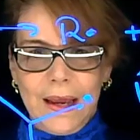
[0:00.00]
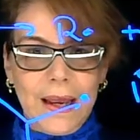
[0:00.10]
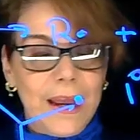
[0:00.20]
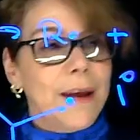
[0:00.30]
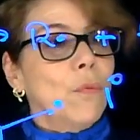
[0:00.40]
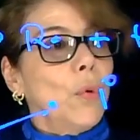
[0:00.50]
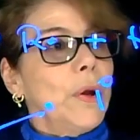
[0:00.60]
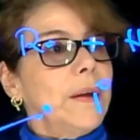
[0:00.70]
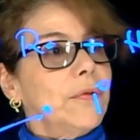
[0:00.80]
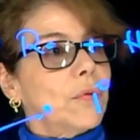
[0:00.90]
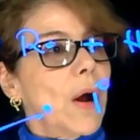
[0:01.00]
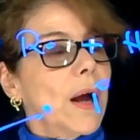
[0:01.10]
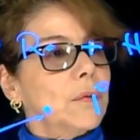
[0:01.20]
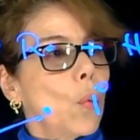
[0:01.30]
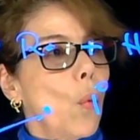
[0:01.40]
and we
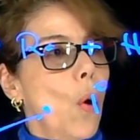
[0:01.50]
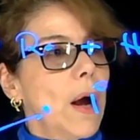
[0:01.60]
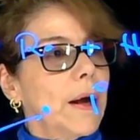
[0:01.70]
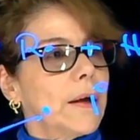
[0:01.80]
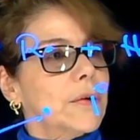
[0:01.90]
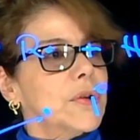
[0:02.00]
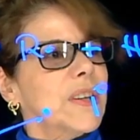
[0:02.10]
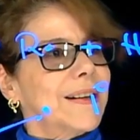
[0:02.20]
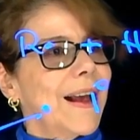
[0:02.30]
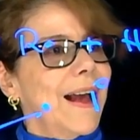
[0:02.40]
extract one hydrogen